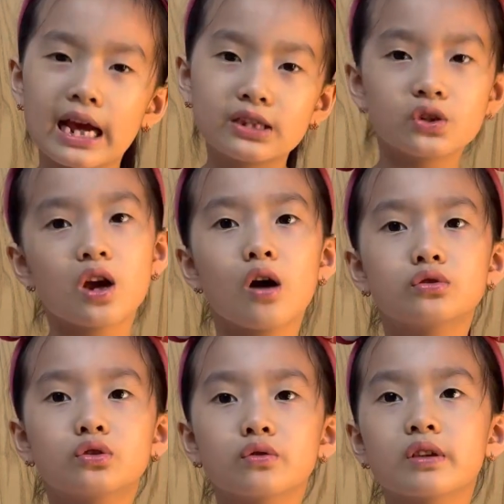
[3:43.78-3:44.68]
to go
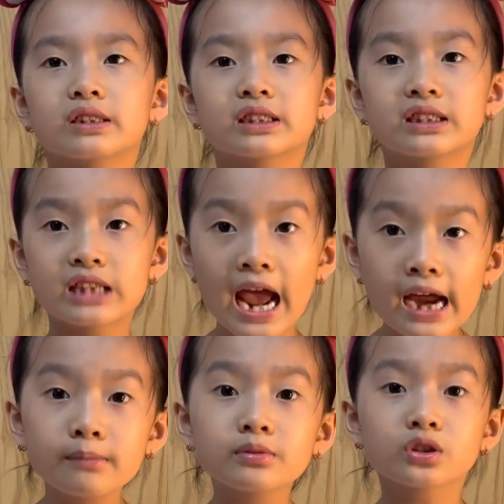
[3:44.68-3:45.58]
to the
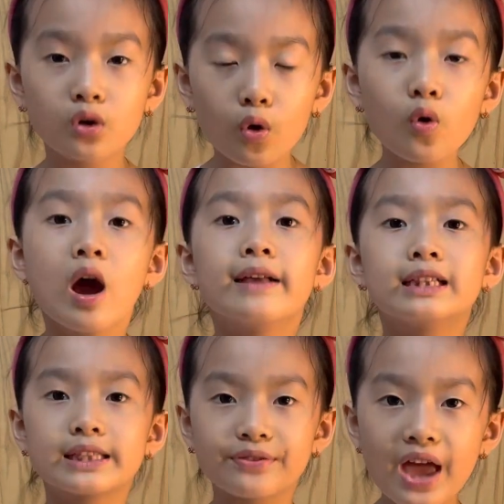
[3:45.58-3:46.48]
same school?
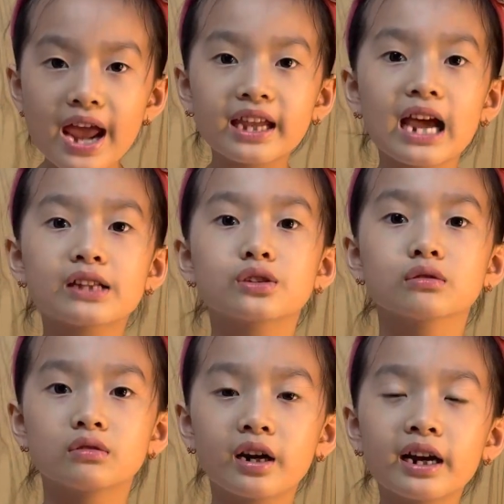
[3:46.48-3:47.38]
Did they get to
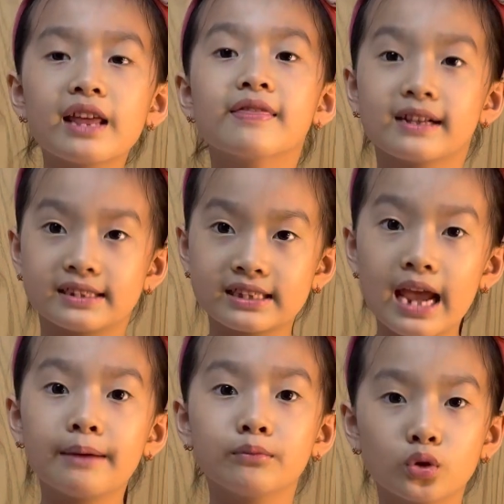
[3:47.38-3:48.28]
learn in the
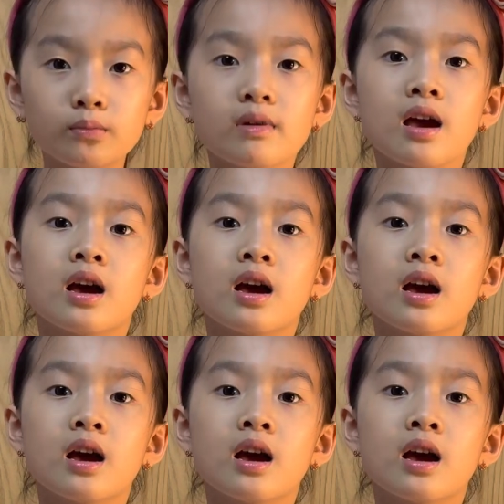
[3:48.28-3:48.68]
same room?